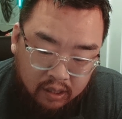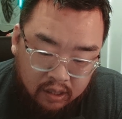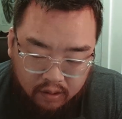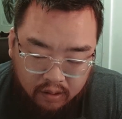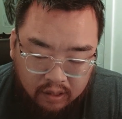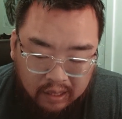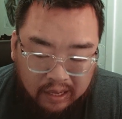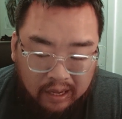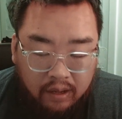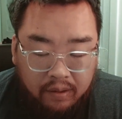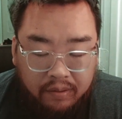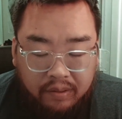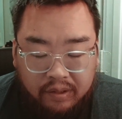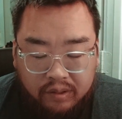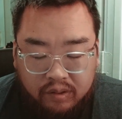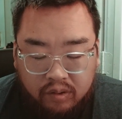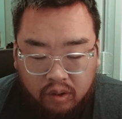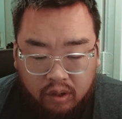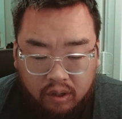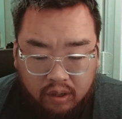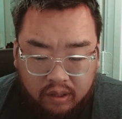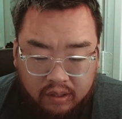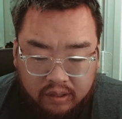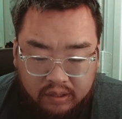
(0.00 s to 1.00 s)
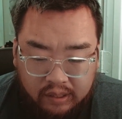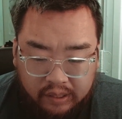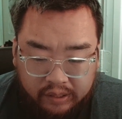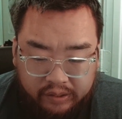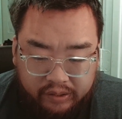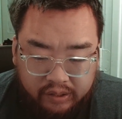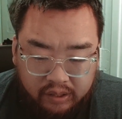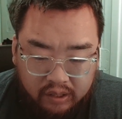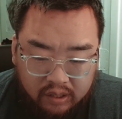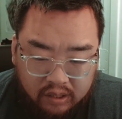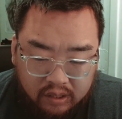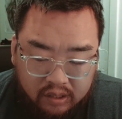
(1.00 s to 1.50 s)
Now this
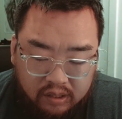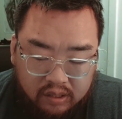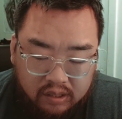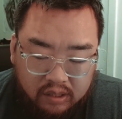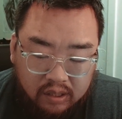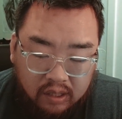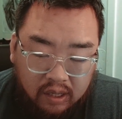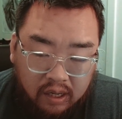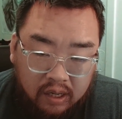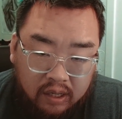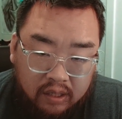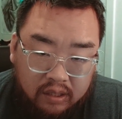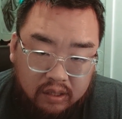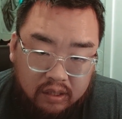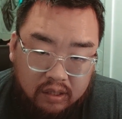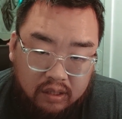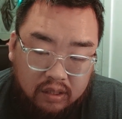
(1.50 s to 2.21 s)
organization is not